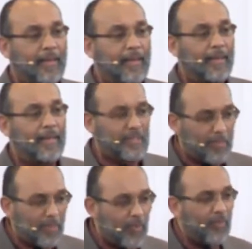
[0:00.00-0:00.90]
It's a
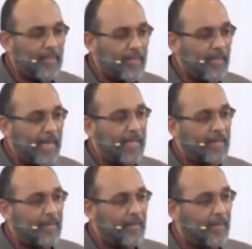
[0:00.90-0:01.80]
movie
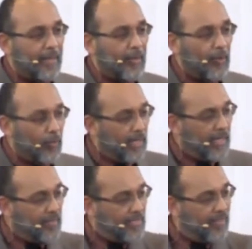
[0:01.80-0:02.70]
that
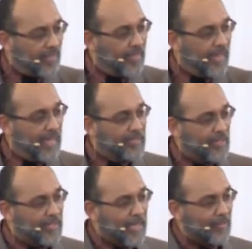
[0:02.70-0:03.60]
relives everything I
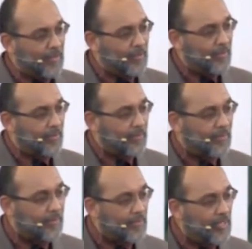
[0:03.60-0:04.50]
just got through
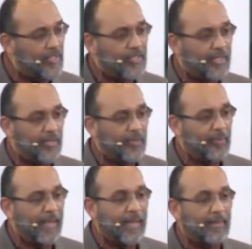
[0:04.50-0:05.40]
teaching you about.